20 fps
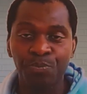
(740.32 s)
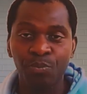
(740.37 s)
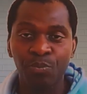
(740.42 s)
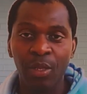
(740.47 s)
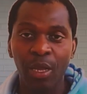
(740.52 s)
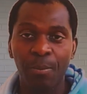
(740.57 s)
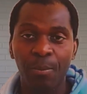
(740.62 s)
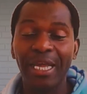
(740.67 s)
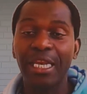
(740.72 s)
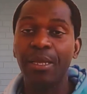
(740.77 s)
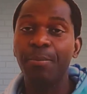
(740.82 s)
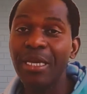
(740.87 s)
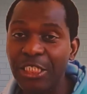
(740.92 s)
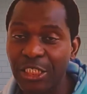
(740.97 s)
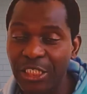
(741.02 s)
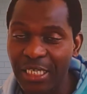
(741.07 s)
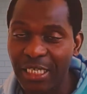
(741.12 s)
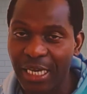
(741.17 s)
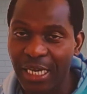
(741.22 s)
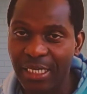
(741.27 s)

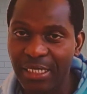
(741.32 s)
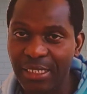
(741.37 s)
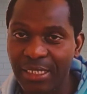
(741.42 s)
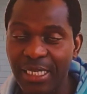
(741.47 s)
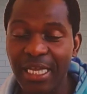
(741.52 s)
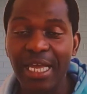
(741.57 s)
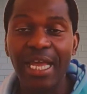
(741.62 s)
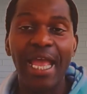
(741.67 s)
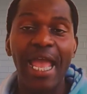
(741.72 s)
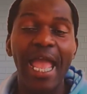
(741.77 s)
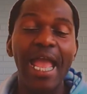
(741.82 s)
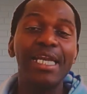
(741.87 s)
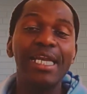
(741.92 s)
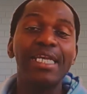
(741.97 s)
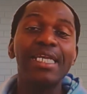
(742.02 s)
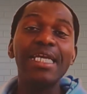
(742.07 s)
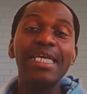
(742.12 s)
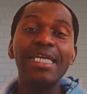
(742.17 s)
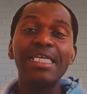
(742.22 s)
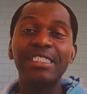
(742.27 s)
missionaries. And
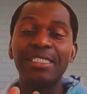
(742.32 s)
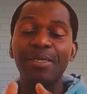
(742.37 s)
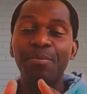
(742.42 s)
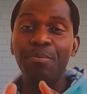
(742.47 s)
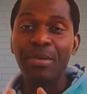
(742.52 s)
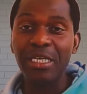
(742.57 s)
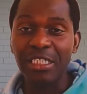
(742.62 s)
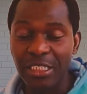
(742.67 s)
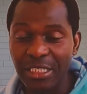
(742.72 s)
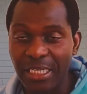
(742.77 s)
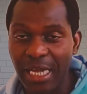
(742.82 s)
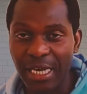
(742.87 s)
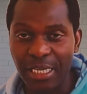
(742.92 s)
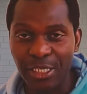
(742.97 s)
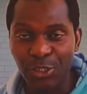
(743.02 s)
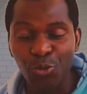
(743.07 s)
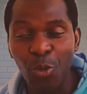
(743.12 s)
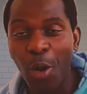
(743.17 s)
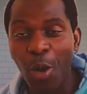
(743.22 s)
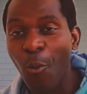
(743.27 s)
these missionaries were
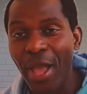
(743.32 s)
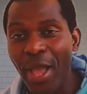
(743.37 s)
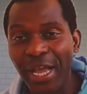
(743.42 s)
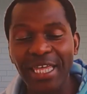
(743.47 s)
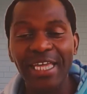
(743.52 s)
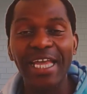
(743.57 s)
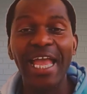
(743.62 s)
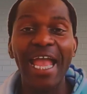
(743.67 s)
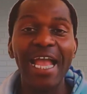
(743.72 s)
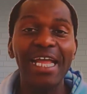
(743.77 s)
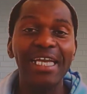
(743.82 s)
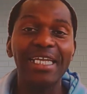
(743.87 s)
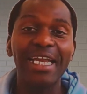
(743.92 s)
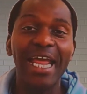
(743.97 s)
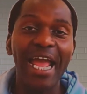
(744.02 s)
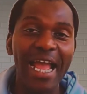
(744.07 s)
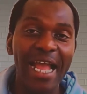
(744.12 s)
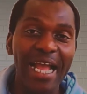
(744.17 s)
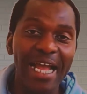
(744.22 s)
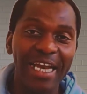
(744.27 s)
working hand in
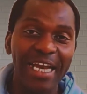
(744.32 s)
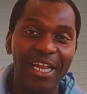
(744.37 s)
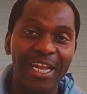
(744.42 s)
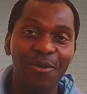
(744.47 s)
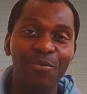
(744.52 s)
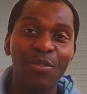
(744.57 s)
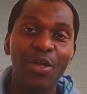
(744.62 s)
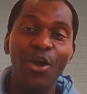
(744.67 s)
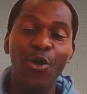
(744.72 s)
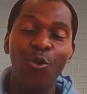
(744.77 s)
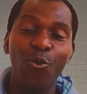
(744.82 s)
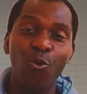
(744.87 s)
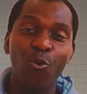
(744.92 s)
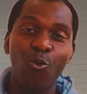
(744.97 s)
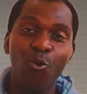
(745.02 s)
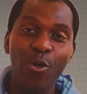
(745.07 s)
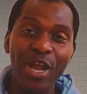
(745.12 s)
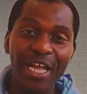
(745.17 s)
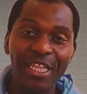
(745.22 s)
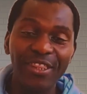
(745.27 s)
hand
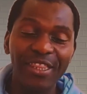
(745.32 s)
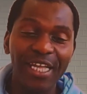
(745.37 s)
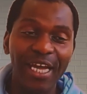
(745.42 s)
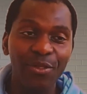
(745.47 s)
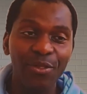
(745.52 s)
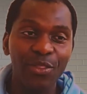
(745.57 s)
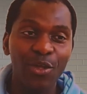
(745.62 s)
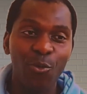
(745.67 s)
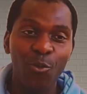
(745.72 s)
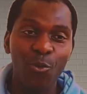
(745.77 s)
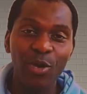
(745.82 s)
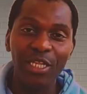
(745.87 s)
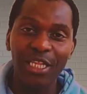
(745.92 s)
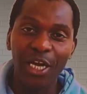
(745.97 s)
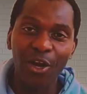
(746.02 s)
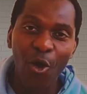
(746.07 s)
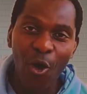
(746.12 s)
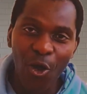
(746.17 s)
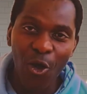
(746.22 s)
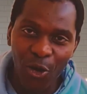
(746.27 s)
with the
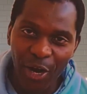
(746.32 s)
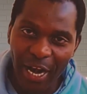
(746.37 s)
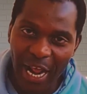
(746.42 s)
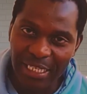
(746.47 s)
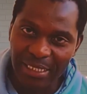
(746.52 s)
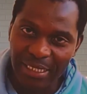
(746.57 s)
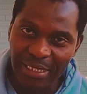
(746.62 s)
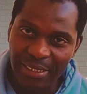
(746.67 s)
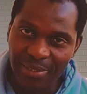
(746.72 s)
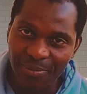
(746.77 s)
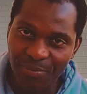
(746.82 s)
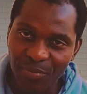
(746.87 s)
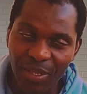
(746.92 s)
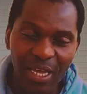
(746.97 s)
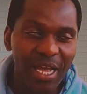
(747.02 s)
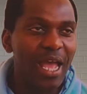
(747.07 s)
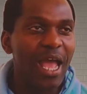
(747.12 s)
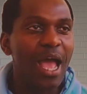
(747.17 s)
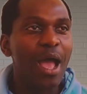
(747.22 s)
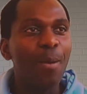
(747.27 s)
colonizers.
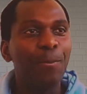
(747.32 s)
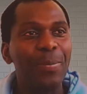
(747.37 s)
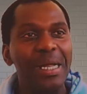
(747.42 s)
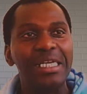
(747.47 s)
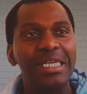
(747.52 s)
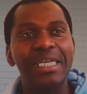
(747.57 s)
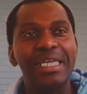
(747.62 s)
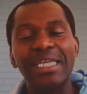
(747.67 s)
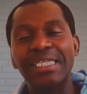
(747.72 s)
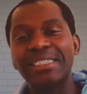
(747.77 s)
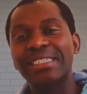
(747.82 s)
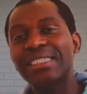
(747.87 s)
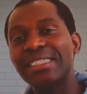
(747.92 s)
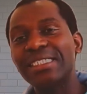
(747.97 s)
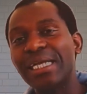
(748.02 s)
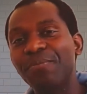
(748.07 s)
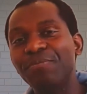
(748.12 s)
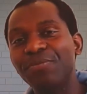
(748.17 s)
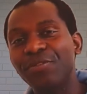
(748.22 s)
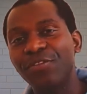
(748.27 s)
But there's
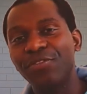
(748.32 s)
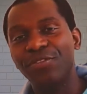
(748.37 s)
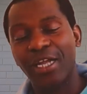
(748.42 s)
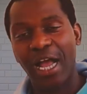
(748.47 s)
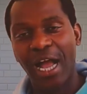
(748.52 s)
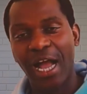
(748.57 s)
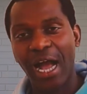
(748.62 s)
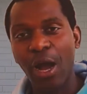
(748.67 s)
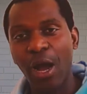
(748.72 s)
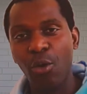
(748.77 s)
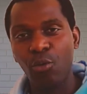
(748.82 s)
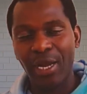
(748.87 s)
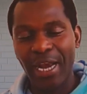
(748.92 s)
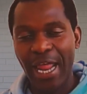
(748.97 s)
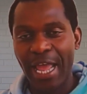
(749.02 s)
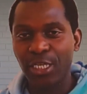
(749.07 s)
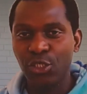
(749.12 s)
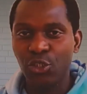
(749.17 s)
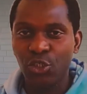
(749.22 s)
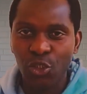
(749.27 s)
something that I would like to
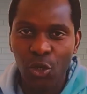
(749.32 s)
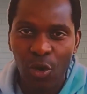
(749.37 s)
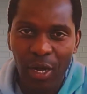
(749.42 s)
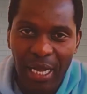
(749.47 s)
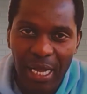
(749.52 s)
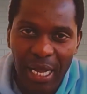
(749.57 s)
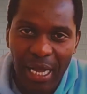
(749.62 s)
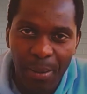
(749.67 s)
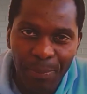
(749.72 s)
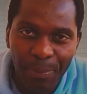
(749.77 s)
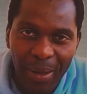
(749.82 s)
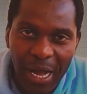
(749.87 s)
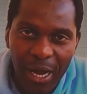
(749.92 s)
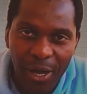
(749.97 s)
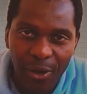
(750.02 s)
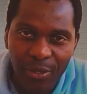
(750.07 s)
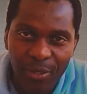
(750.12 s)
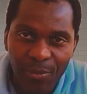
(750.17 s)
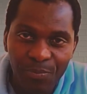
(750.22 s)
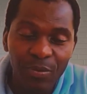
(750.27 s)
talk about.
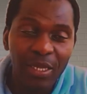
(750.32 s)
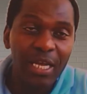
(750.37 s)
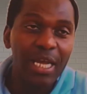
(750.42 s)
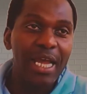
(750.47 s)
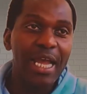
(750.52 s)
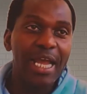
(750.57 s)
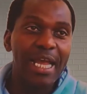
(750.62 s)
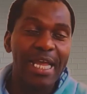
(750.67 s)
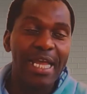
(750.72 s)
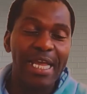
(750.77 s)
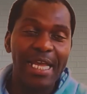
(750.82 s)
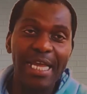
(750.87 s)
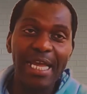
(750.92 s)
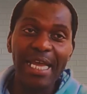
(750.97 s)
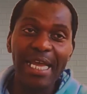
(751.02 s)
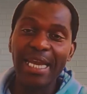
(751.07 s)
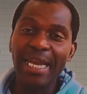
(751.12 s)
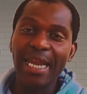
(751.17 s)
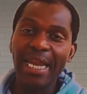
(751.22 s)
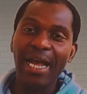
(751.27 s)
In
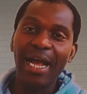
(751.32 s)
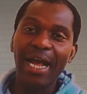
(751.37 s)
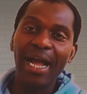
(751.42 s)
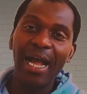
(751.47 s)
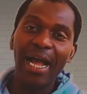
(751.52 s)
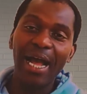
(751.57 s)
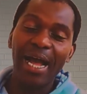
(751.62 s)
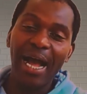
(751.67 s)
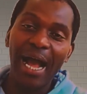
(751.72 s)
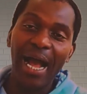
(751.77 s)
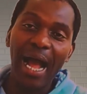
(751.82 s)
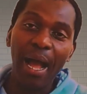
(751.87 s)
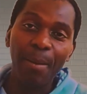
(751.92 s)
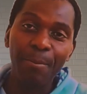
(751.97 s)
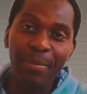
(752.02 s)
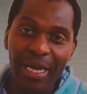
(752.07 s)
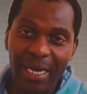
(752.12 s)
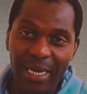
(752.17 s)
America,